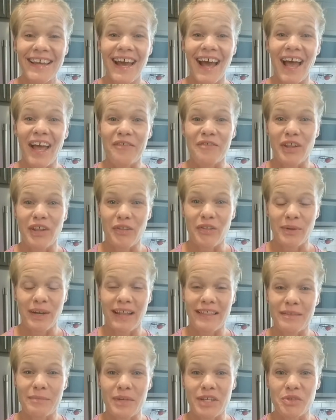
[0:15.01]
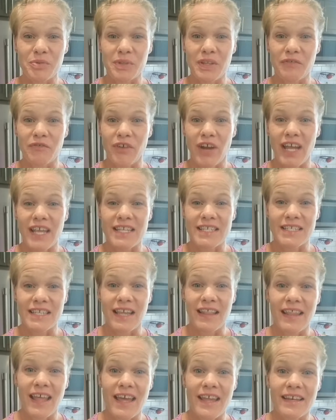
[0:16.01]
I have another one at the beach with a friend,
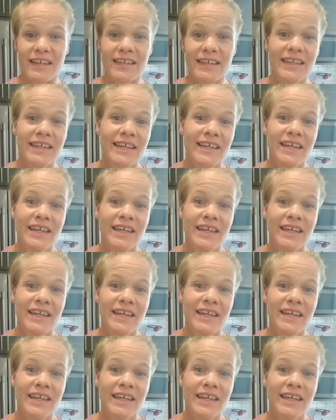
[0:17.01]
and then,